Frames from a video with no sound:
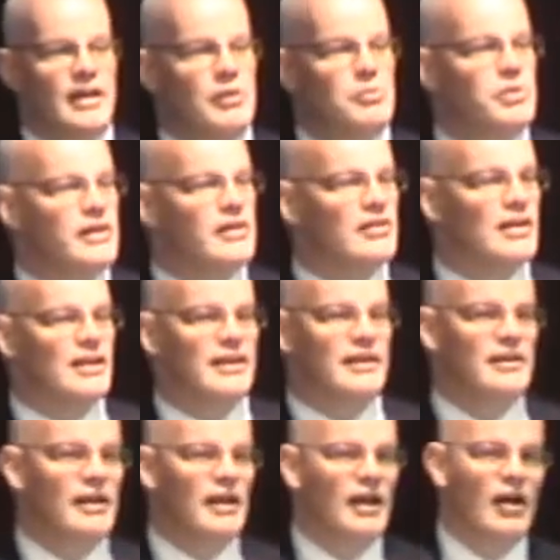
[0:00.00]

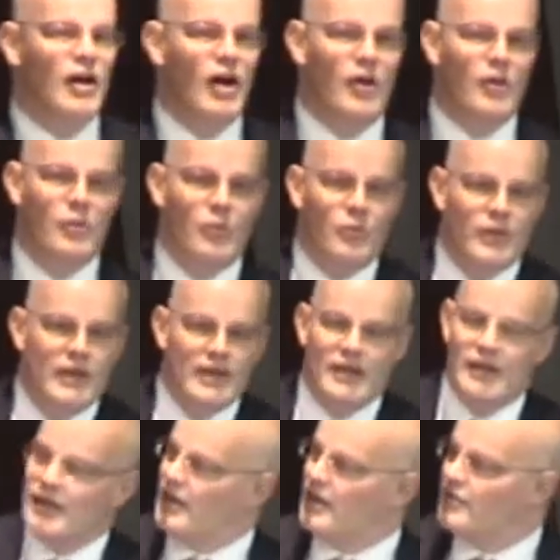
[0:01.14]
Empirically, we
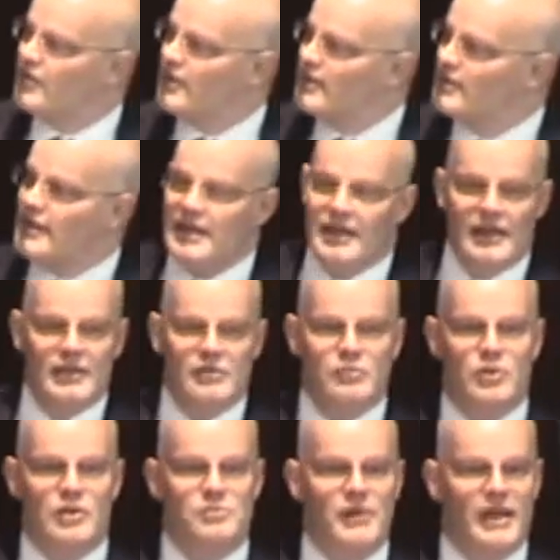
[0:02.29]
think it
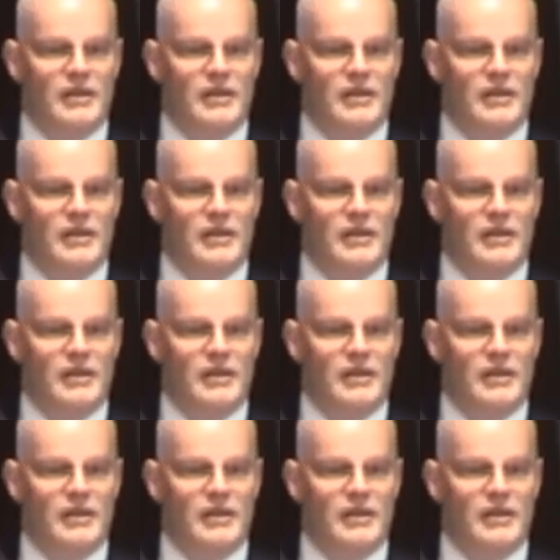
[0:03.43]
would